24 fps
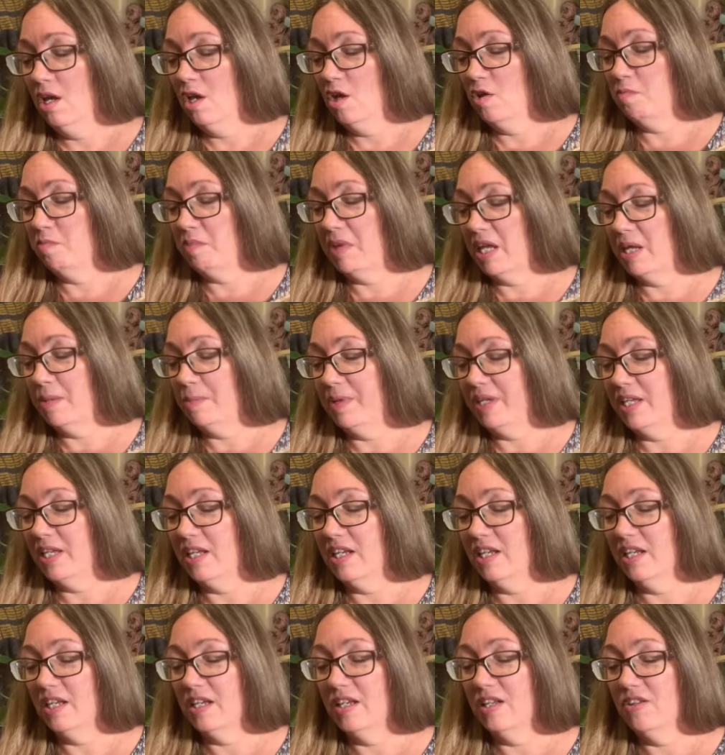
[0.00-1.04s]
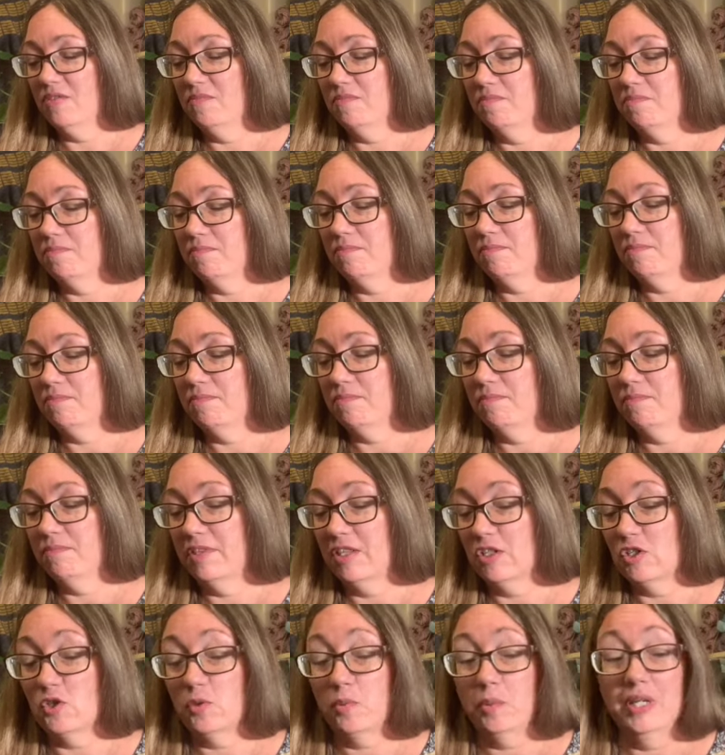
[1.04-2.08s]
Maybe the
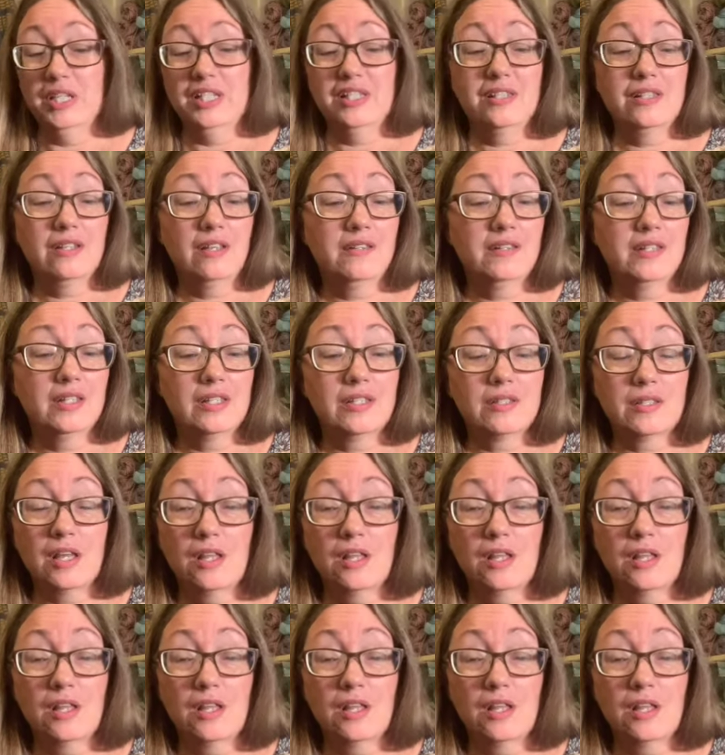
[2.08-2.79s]
twist on this